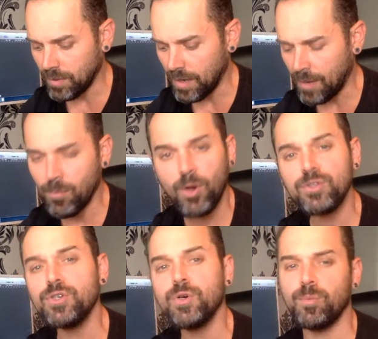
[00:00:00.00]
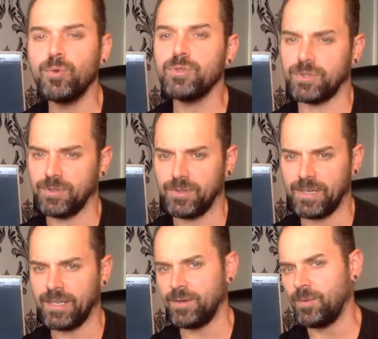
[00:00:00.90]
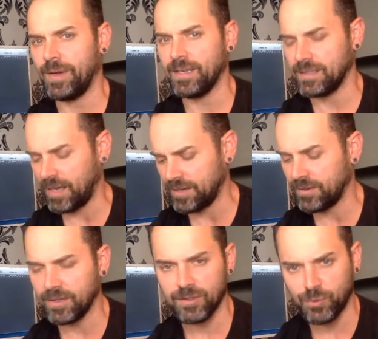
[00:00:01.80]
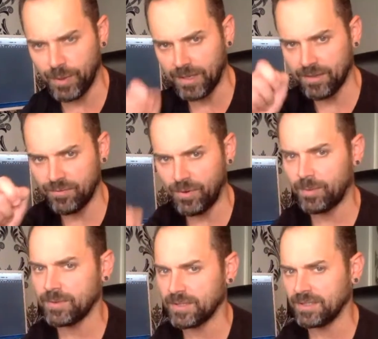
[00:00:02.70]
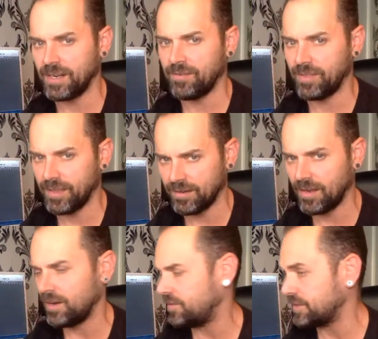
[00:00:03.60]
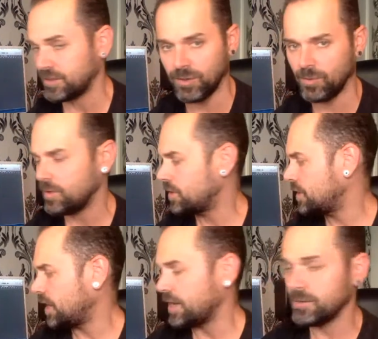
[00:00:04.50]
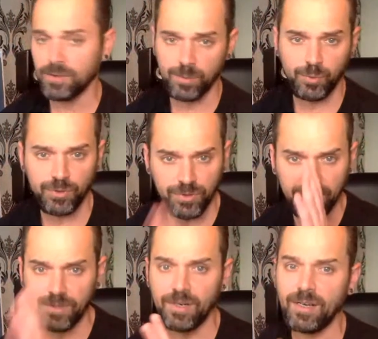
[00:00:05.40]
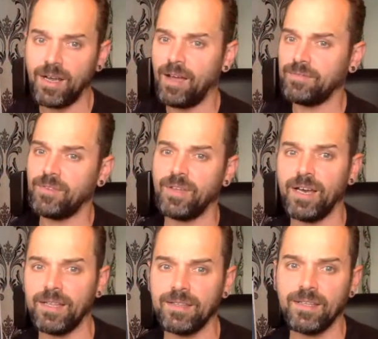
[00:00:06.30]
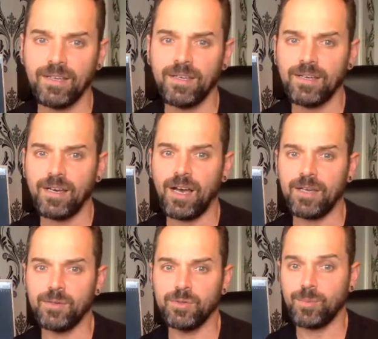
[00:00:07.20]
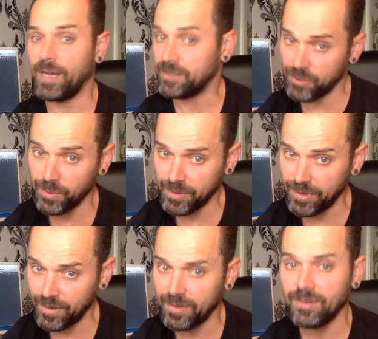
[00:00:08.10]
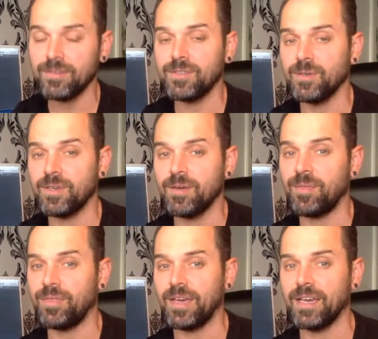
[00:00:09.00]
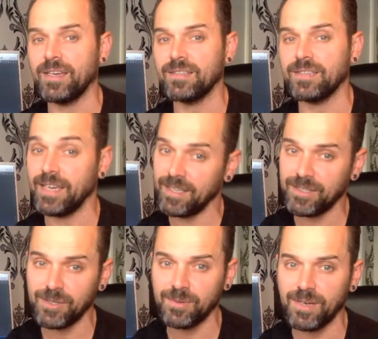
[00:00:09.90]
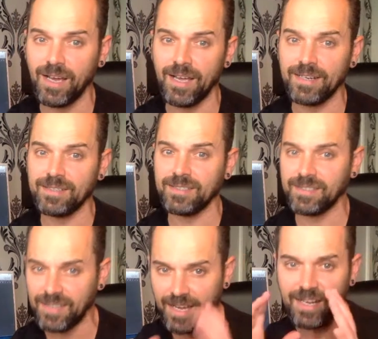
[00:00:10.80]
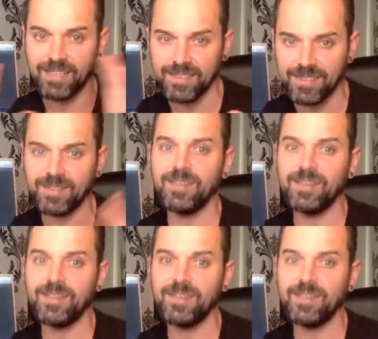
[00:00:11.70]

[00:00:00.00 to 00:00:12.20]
modular booster in a way. It's like you can tweak frequencies and everything. I love it. So I use a booster. After that, I use my tuner to keep things in tune and silent